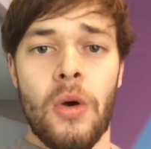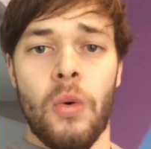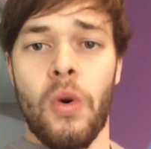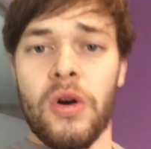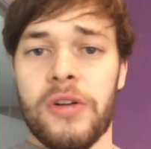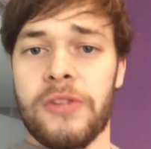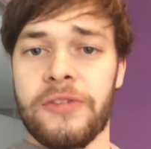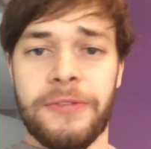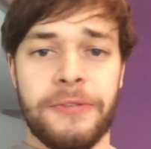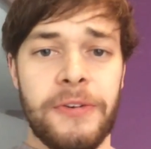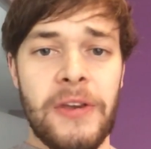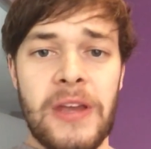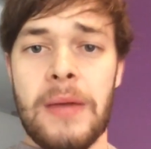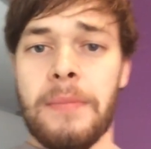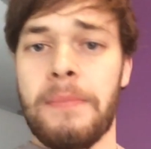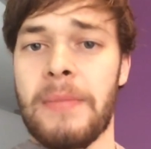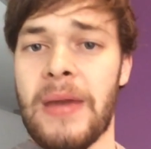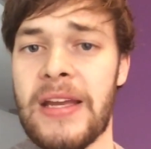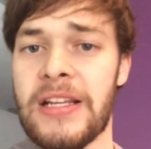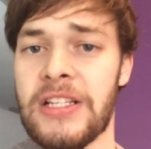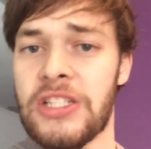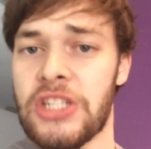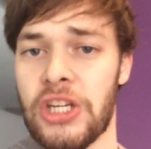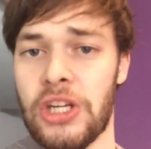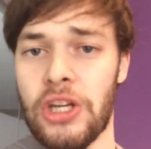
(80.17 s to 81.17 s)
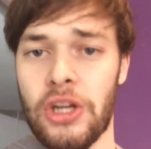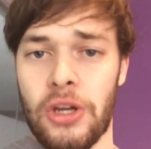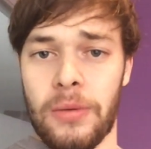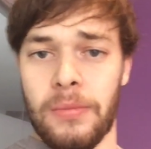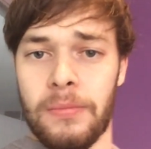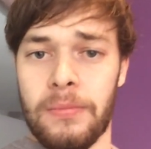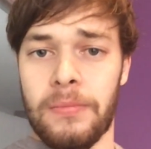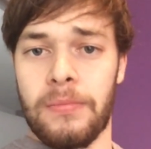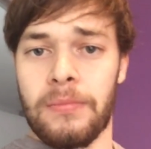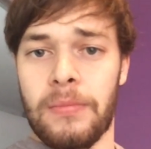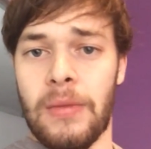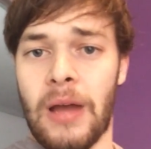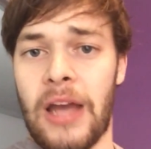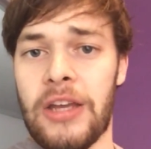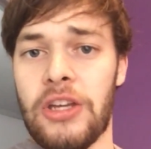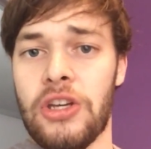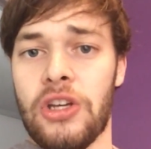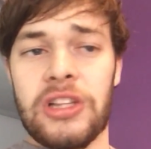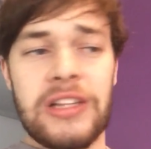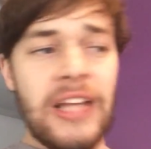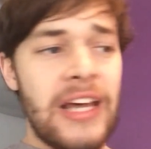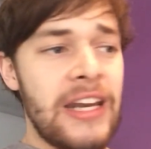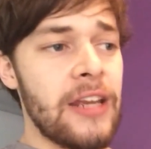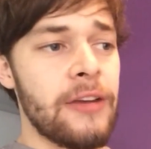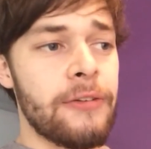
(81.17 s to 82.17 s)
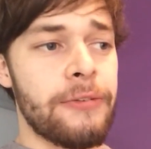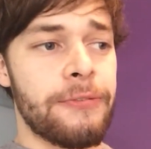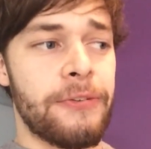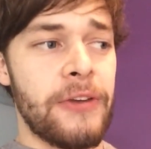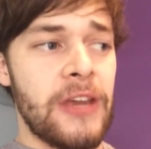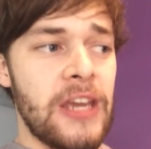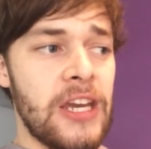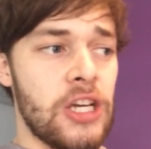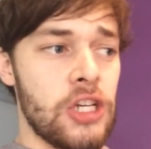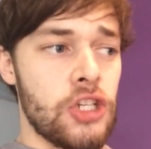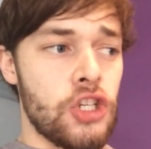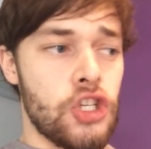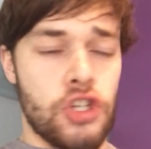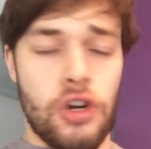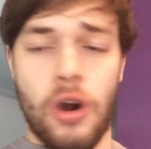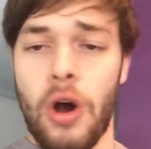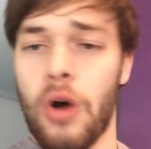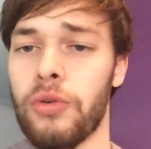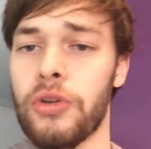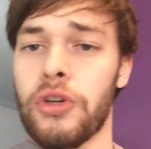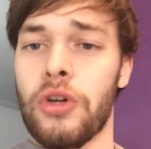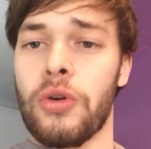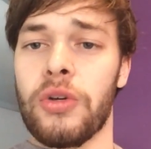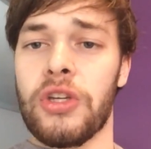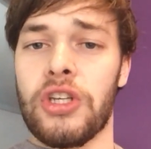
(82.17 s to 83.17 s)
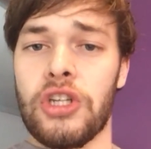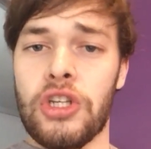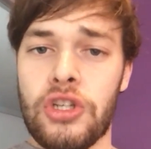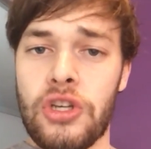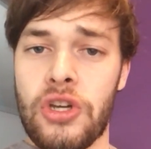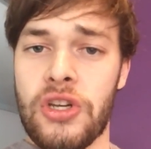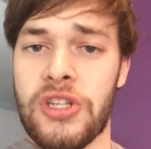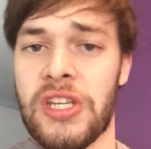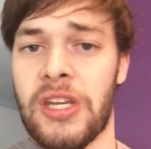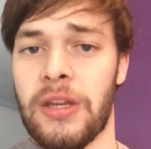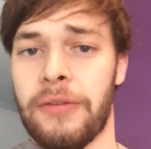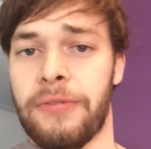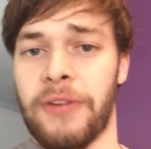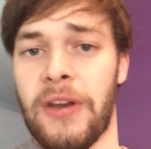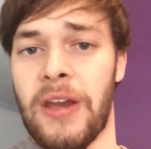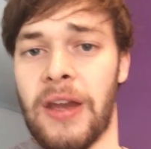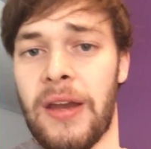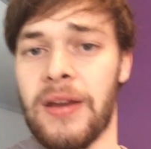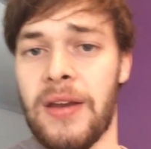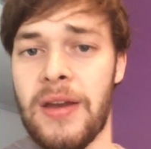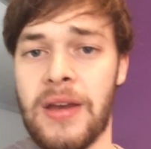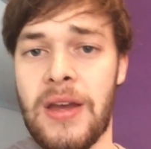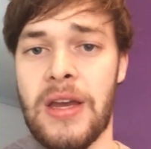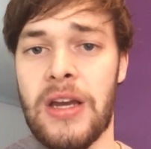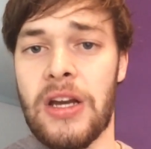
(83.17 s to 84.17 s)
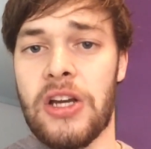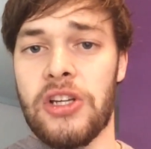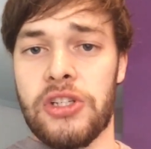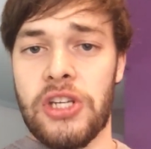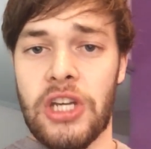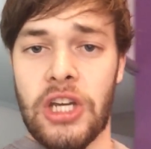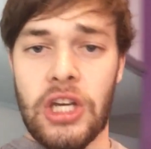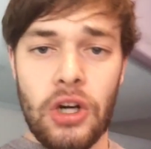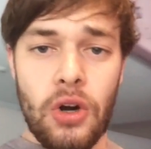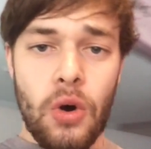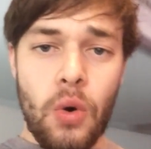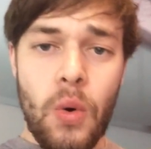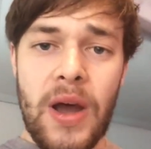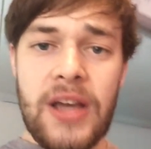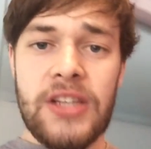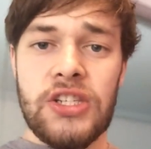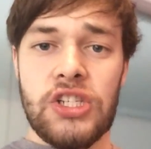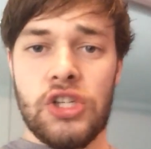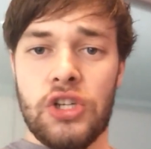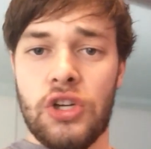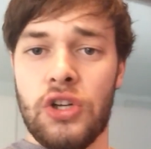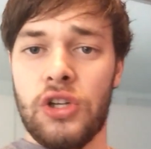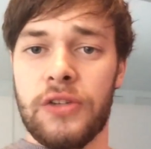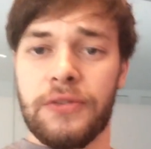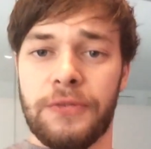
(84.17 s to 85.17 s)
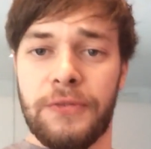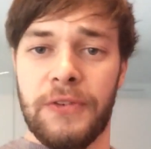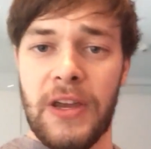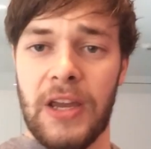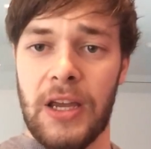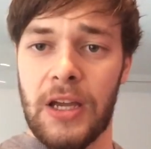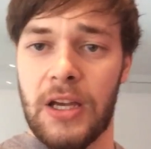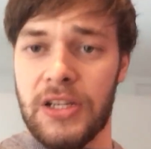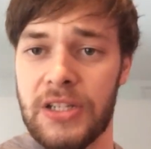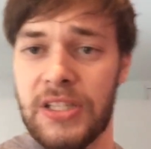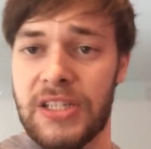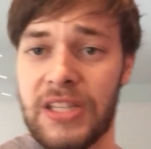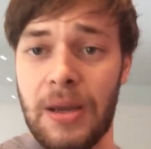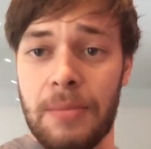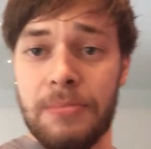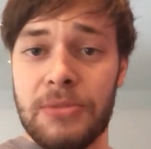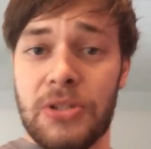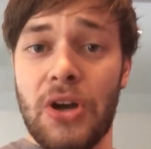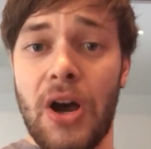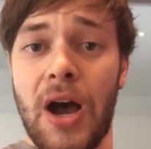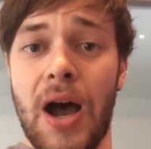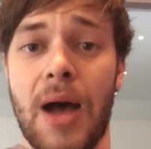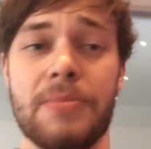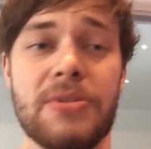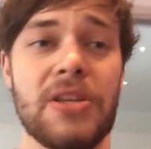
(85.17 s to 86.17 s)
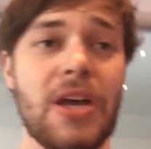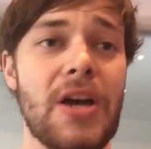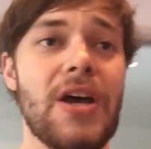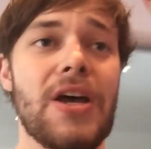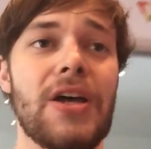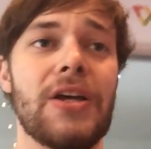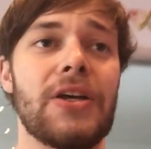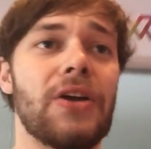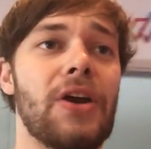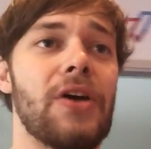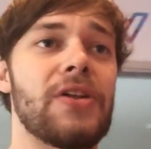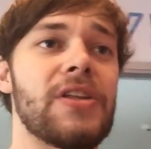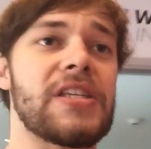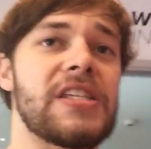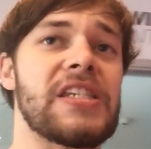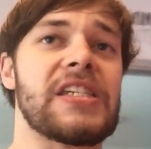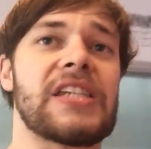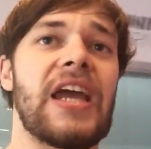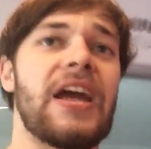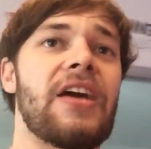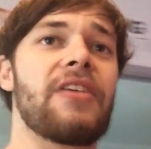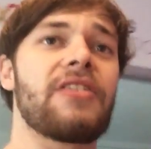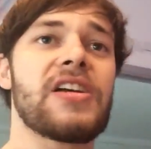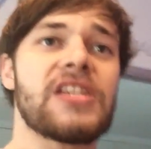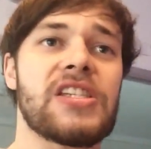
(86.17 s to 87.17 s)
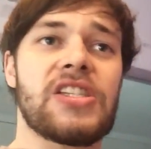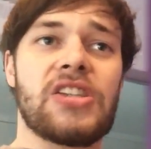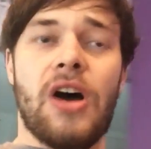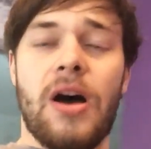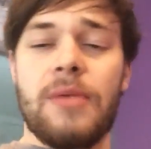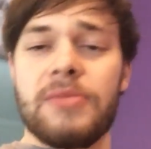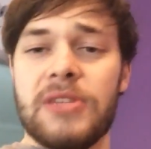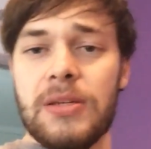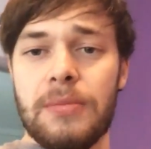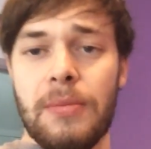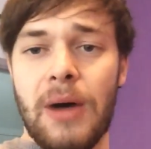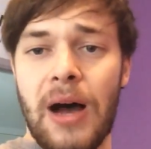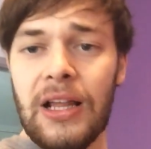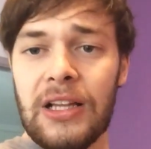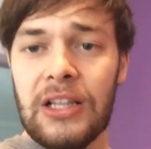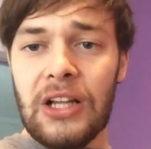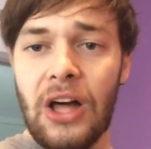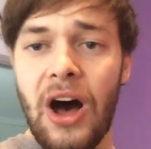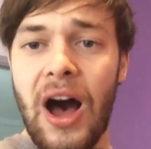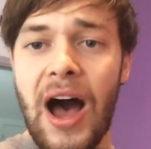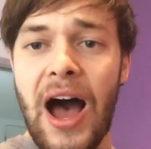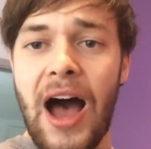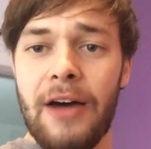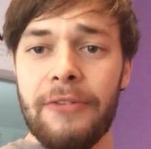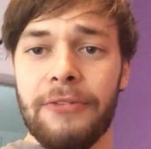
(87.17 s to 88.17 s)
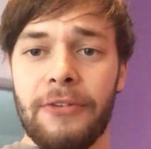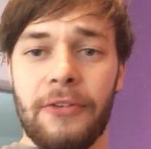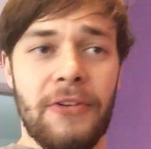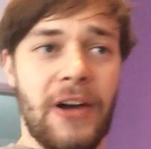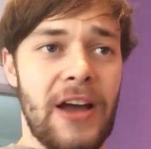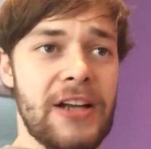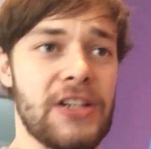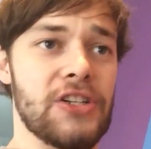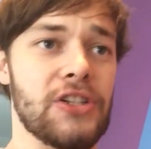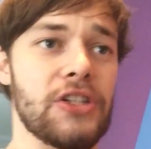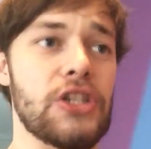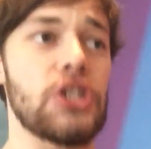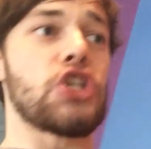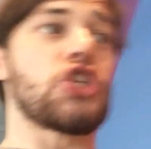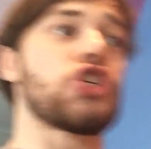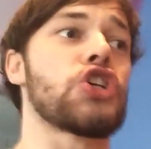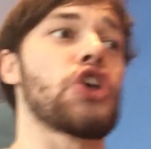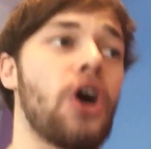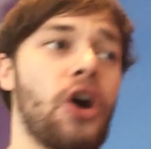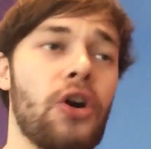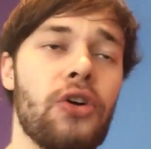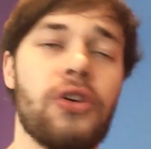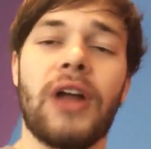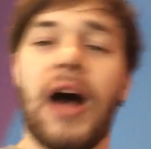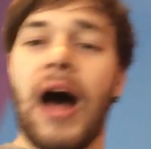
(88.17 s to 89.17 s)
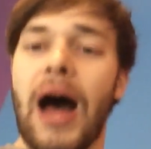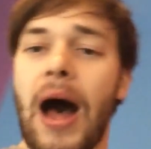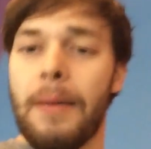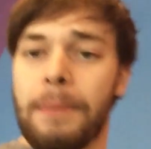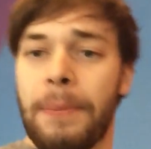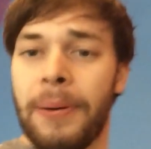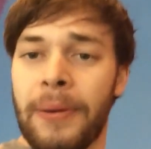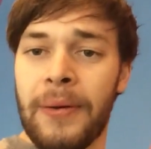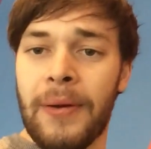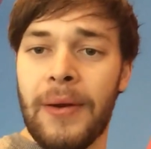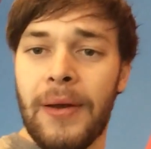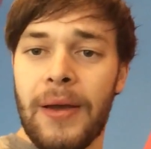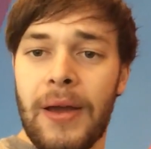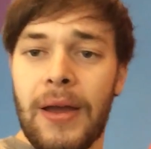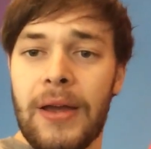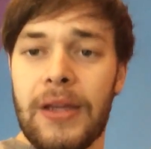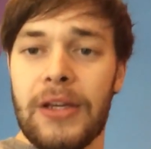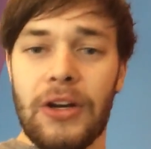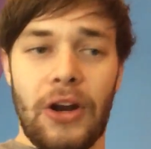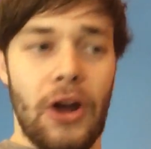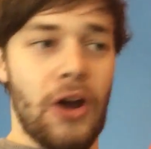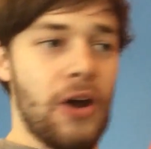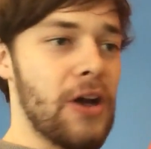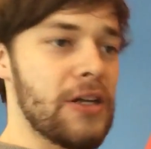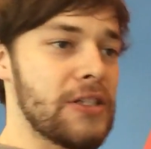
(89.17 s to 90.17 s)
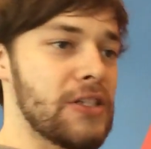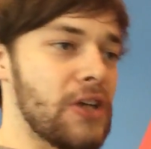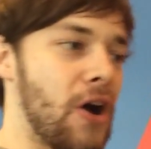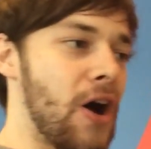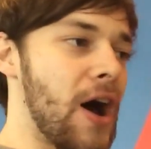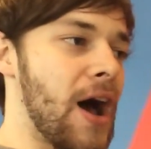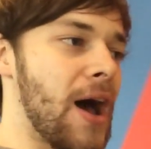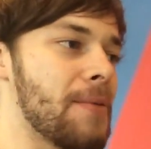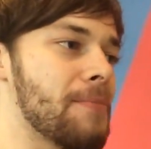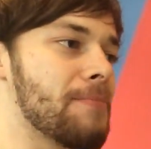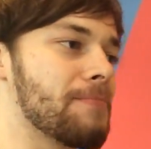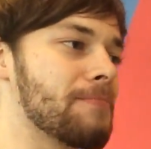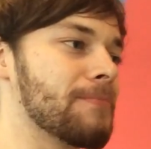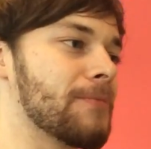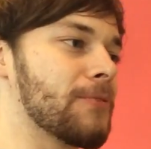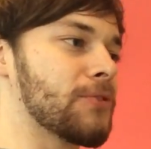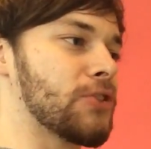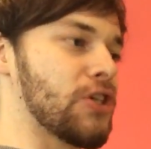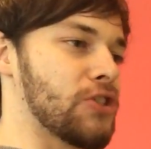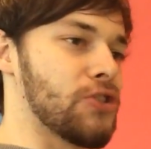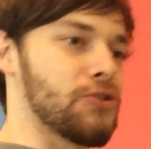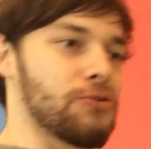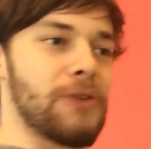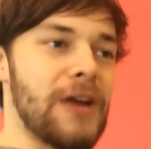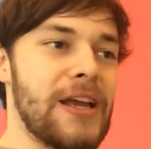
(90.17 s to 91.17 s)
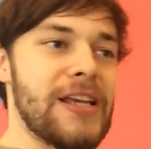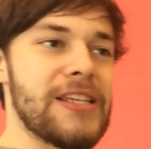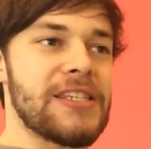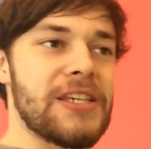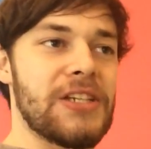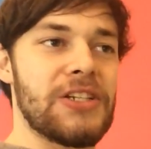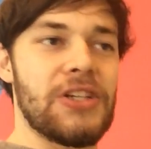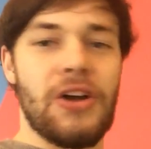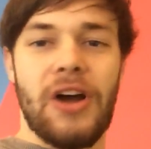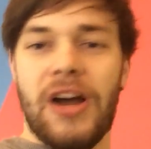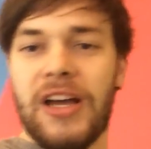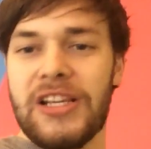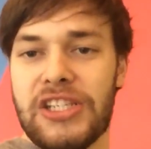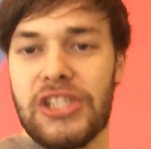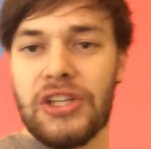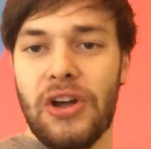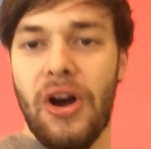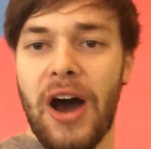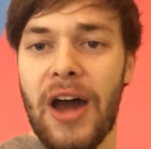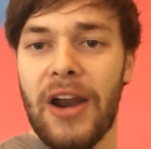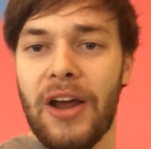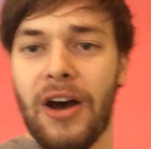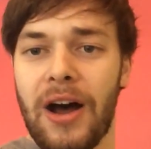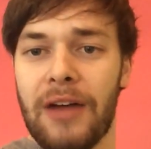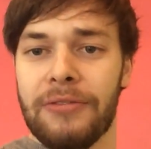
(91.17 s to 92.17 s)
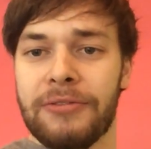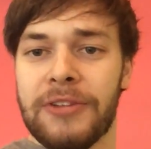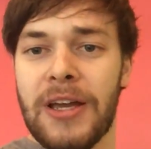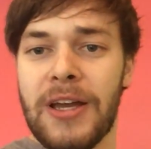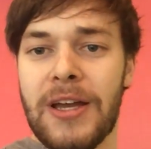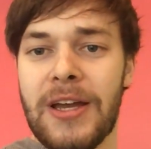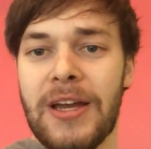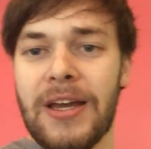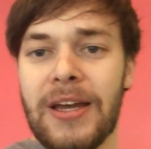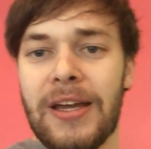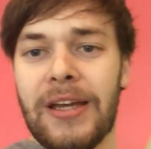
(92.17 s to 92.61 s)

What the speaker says: What's fear mean to you? Are you letting fear control you, or are you using fear? Because you can always use fear, because sometimes, the scariest times in my life, I've actually showed up. A time just recent, I skydived.